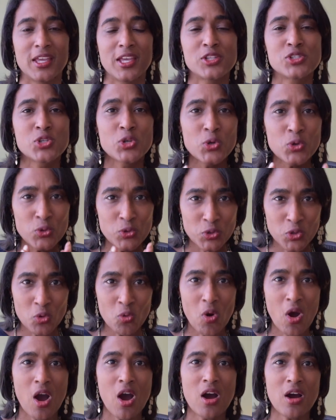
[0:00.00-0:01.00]
It's who
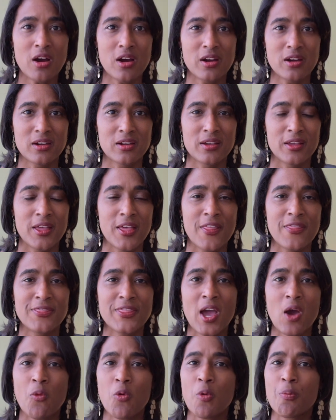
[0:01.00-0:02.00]
you are
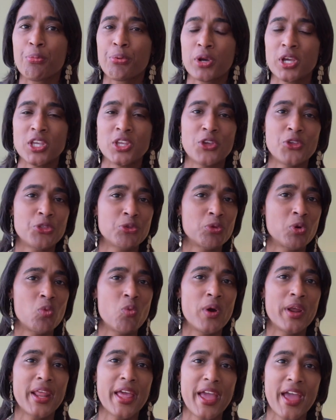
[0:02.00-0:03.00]
that will bring you through
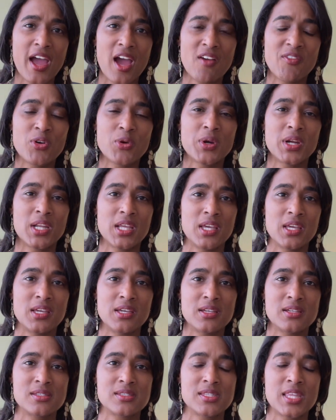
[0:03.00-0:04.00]
whatever it
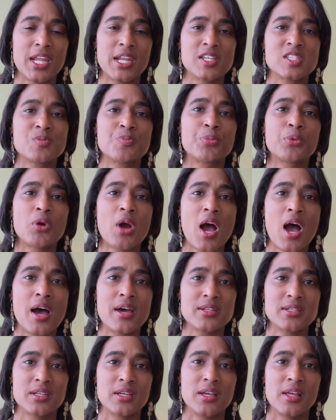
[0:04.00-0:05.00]
is that has
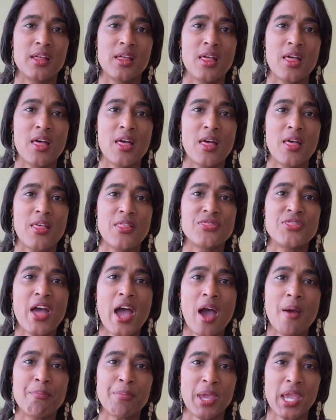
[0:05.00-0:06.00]
brought
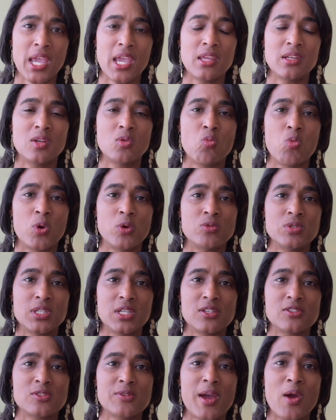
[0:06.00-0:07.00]
that pain and
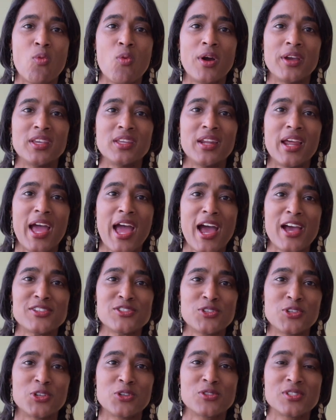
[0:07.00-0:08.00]
wounding. So I want you to
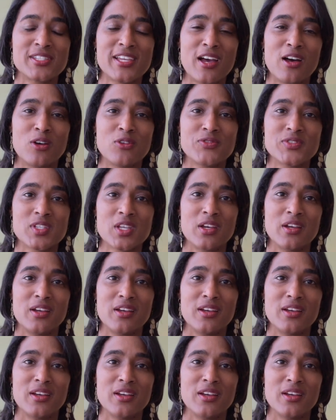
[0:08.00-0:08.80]
ask yourselves,